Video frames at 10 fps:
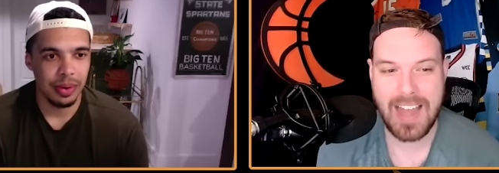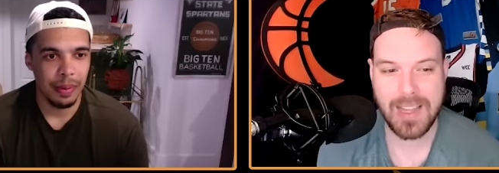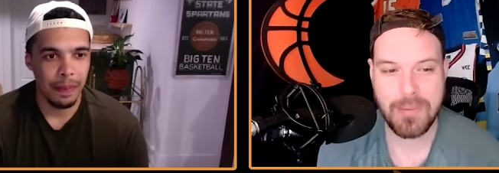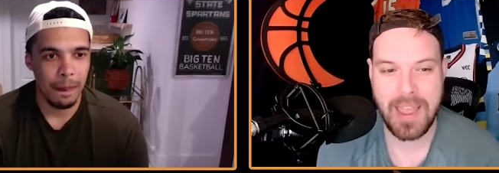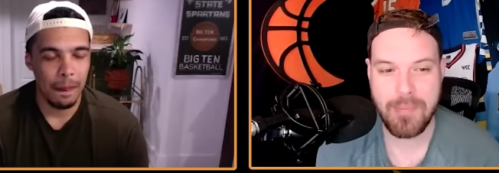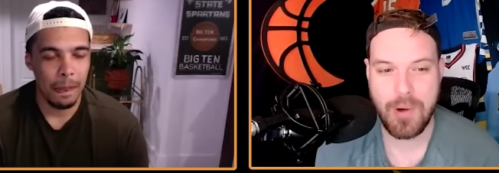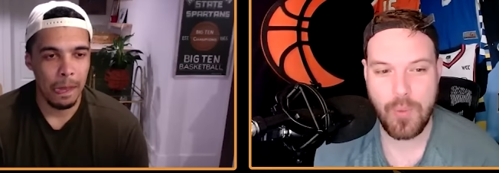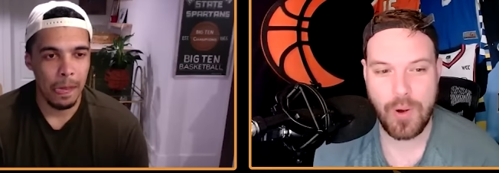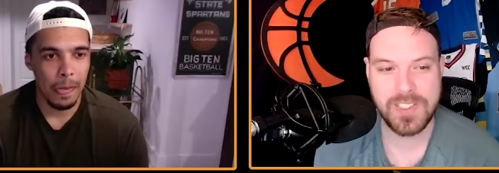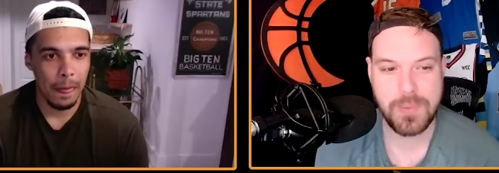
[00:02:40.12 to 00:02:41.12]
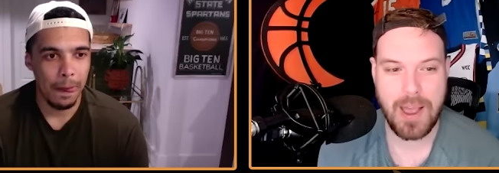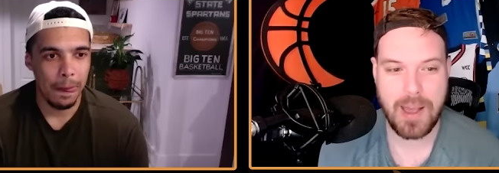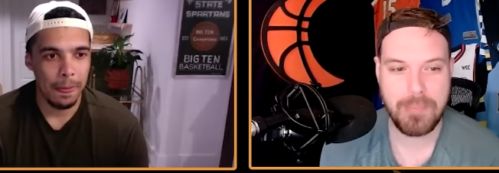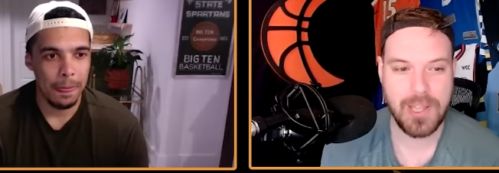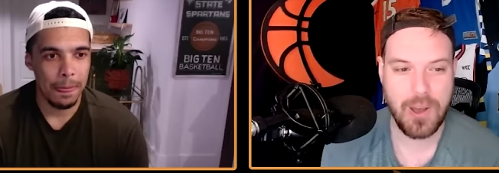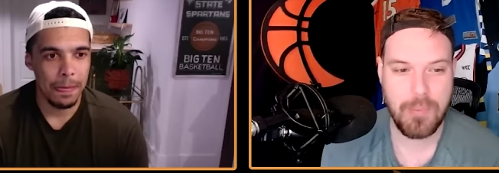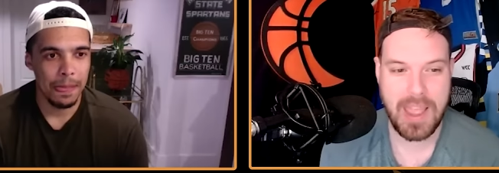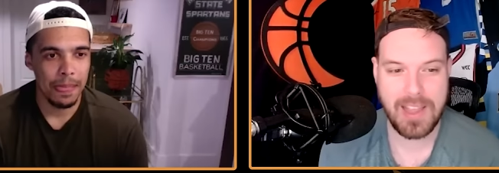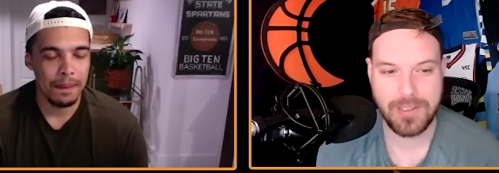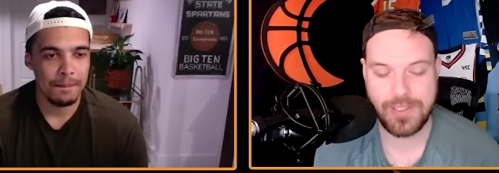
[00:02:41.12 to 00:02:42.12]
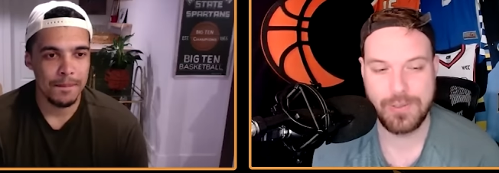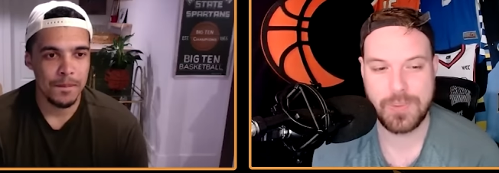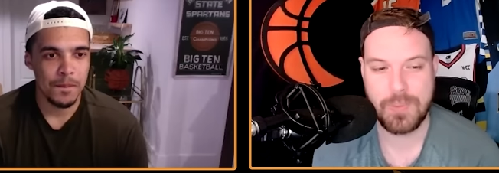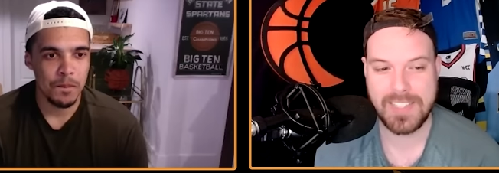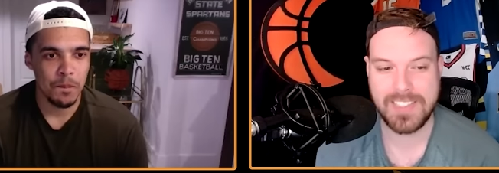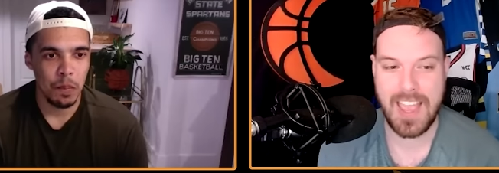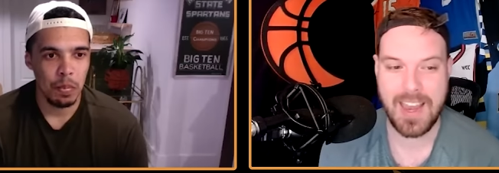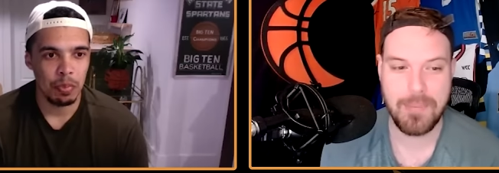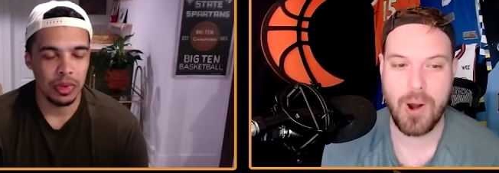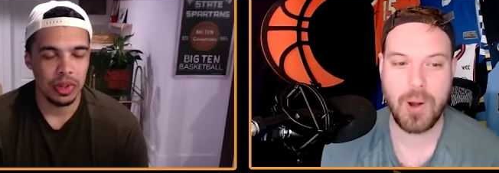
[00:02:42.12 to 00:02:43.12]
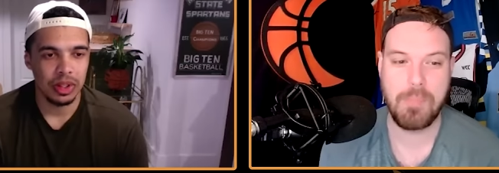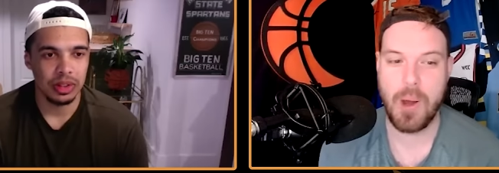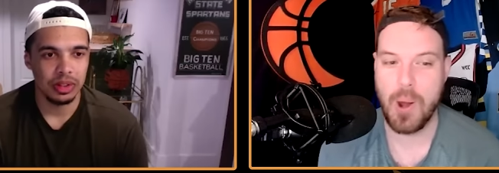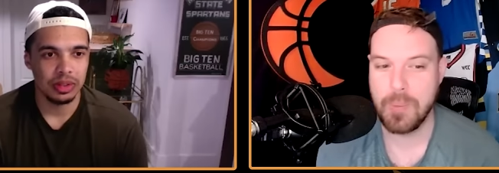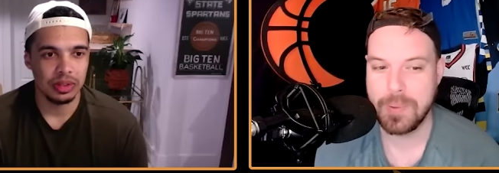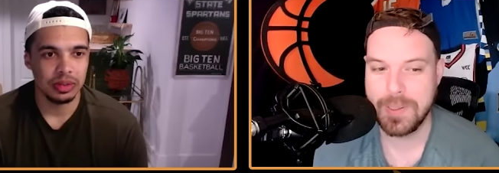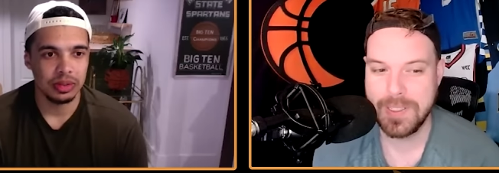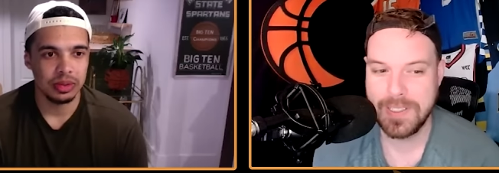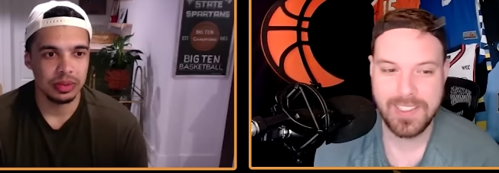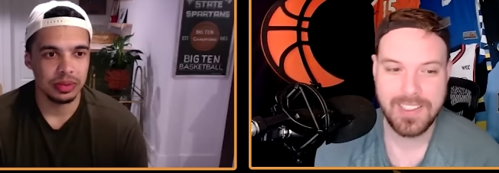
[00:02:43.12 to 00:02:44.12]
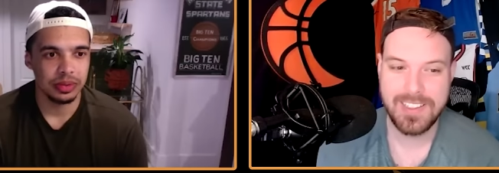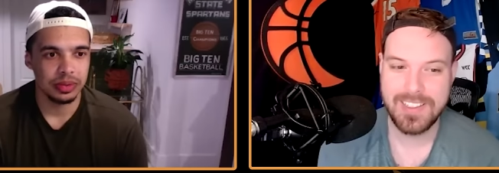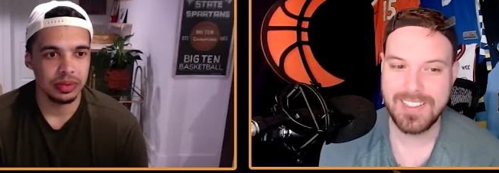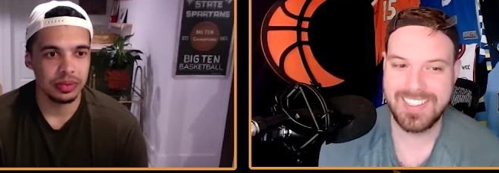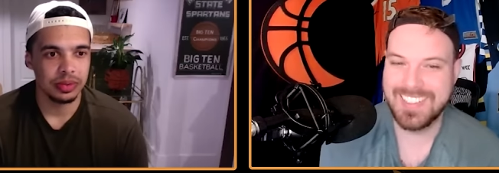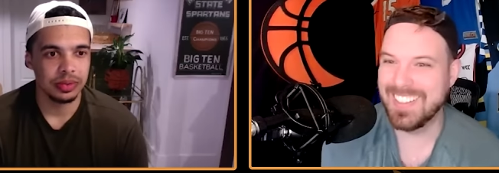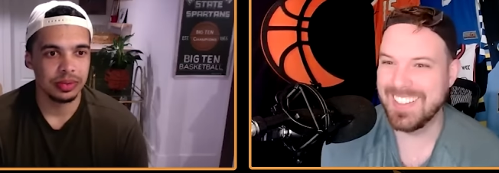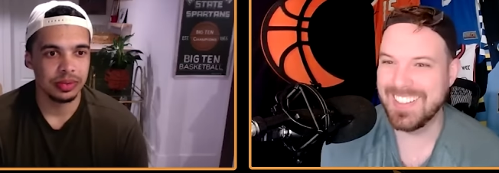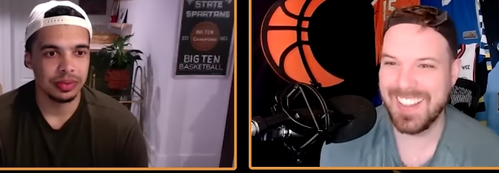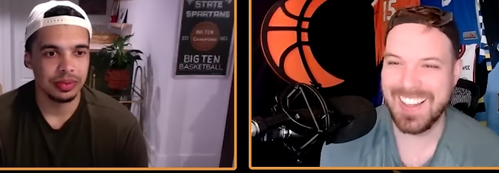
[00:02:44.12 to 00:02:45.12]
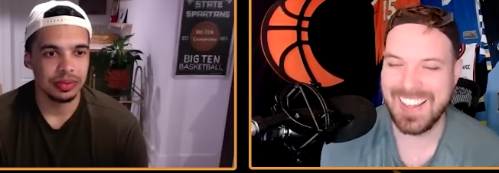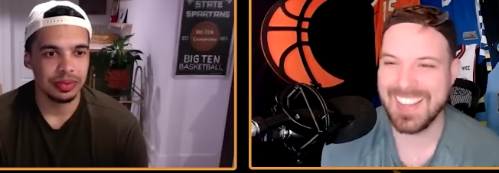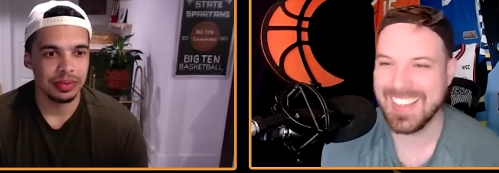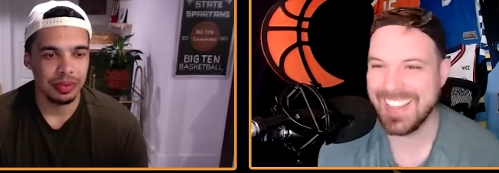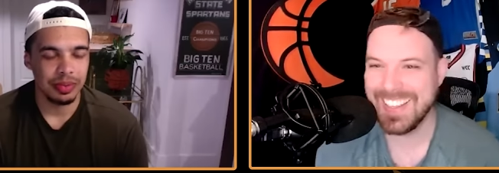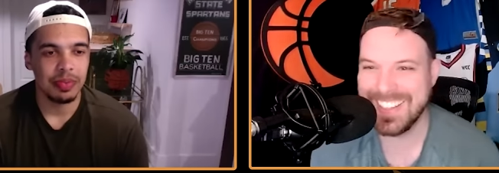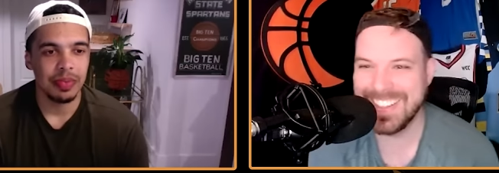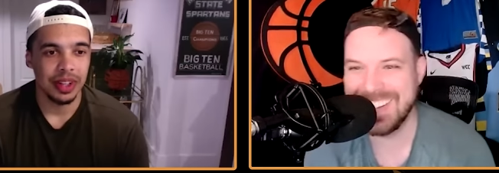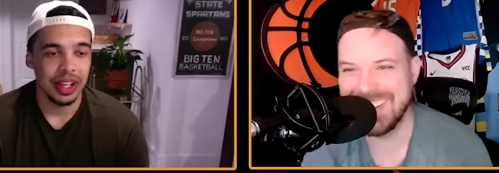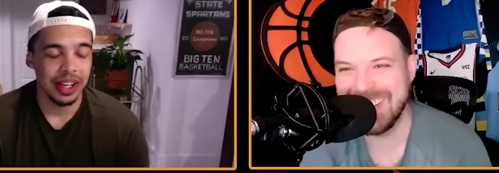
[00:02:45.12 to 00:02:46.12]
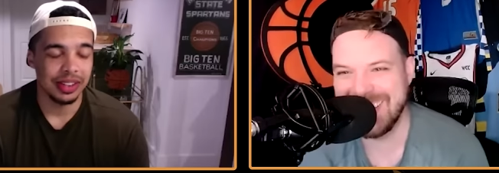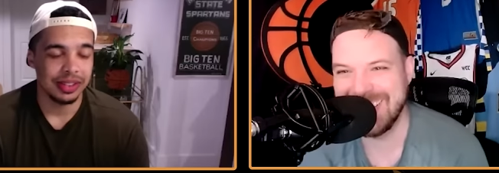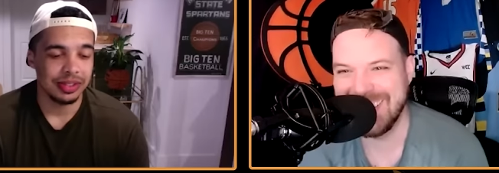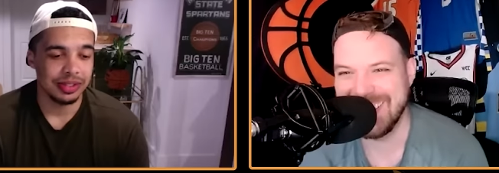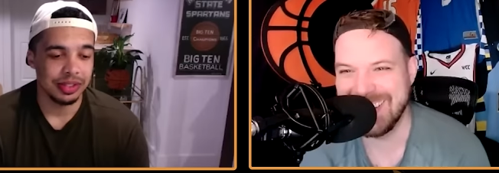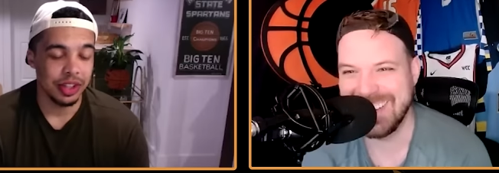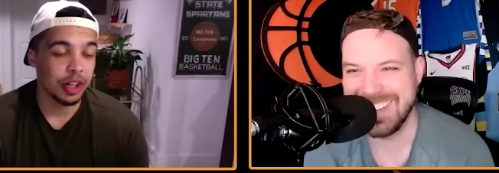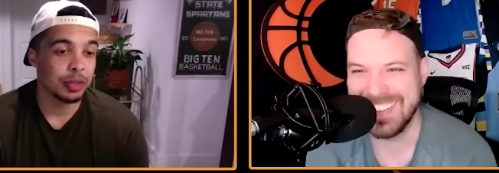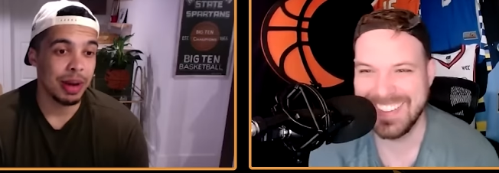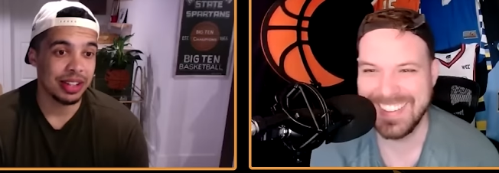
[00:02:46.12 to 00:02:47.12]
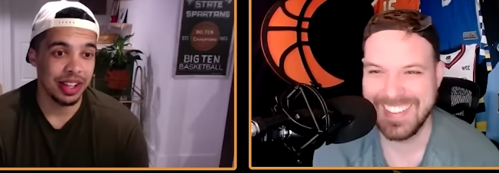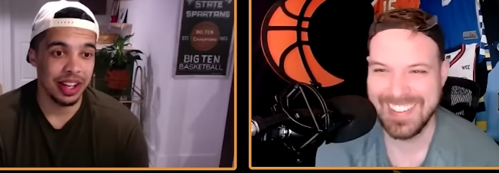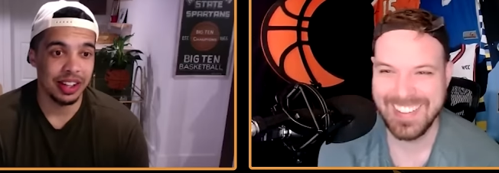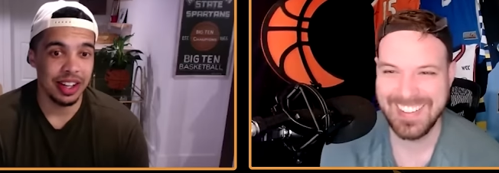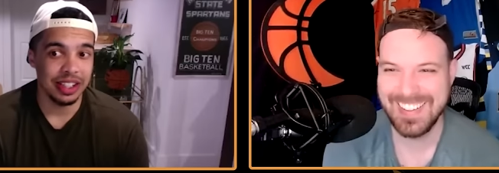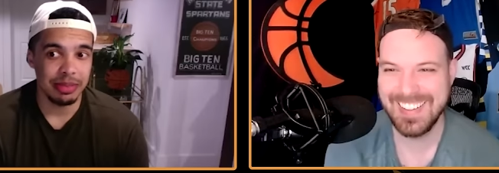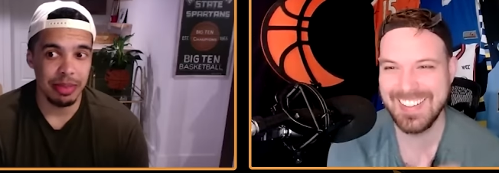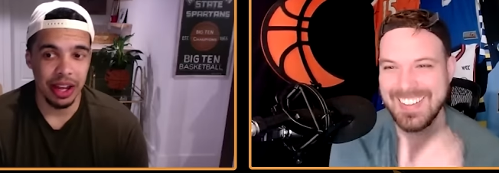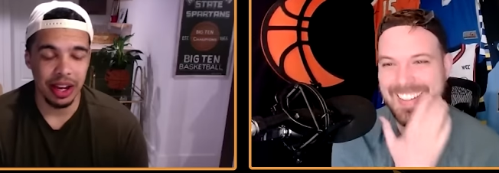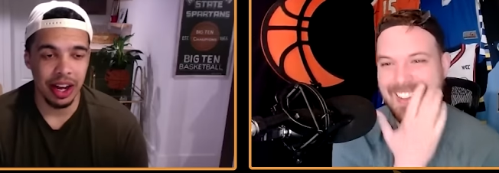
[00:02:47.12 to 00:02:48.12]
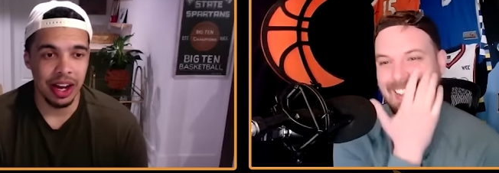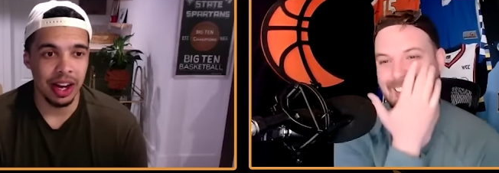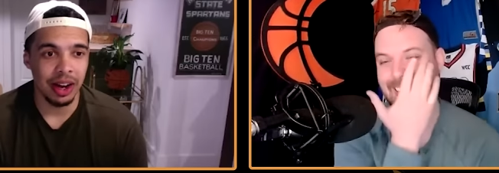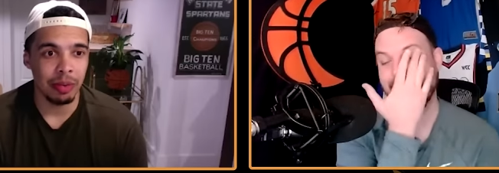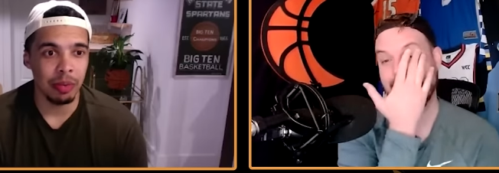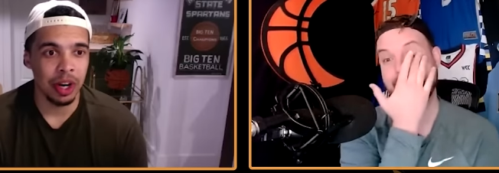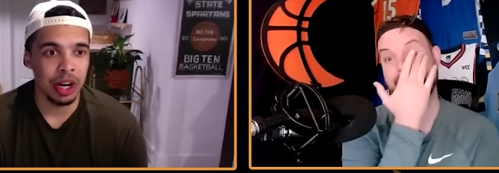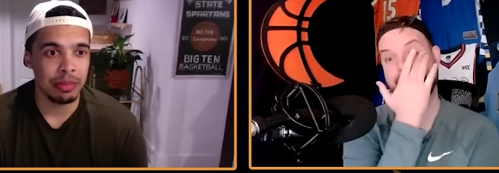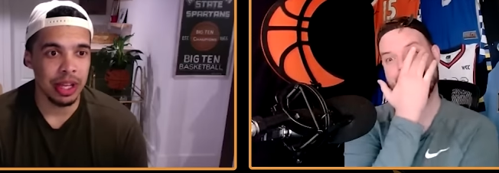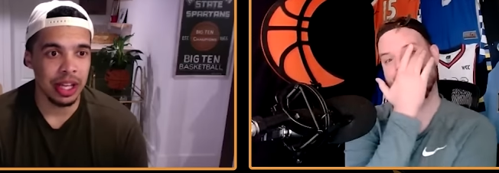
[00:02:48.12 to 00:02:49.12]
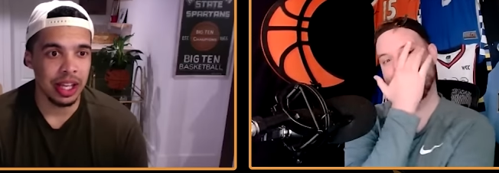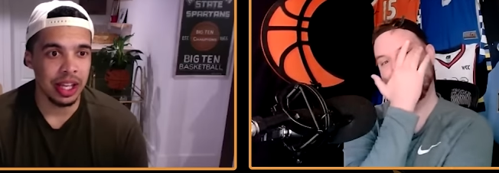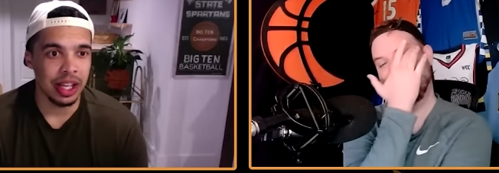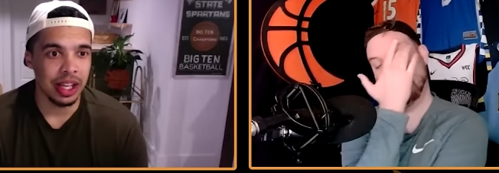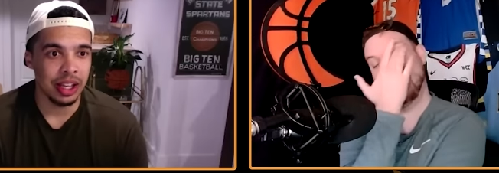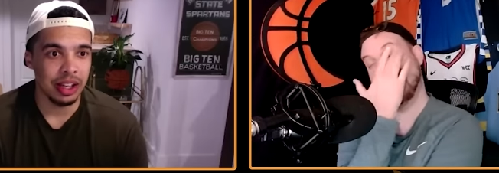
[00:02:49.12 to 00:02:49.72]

Speaker 1: Alabama, 1 spot below Baylor, 2 spots ahead of Mark Pope. Like.
Speaker 2: Yeah. 30 spots ahead of Dusty May. We're gonna be